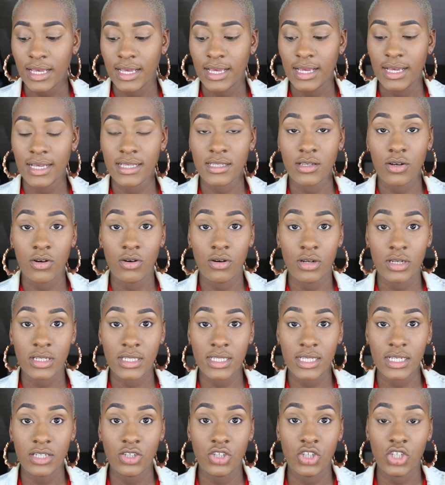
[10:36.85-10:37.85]
is
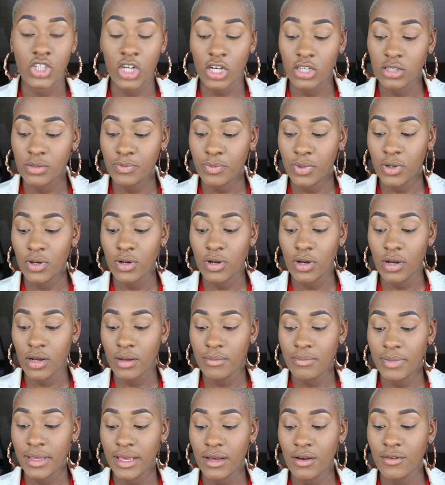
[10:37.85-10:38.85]
honestly just put
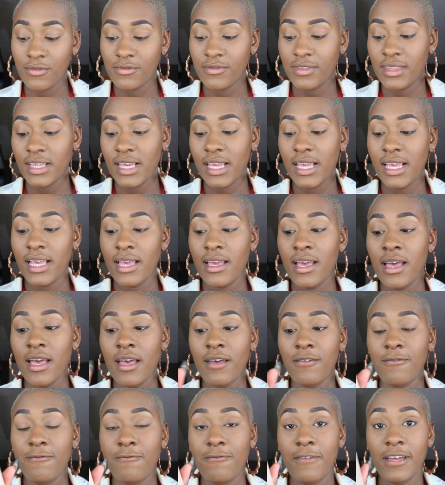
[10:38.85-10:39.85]
a bit of the
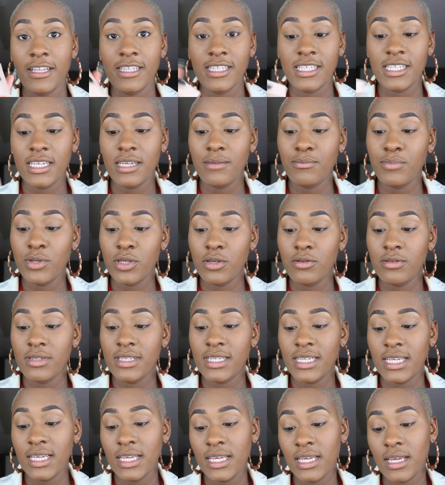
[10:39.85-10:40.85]
Fenty
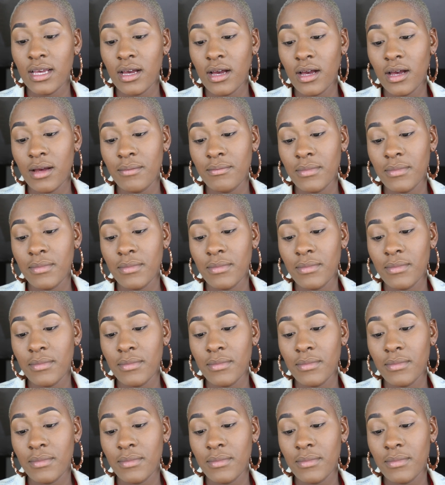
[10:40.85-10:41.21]
Beauty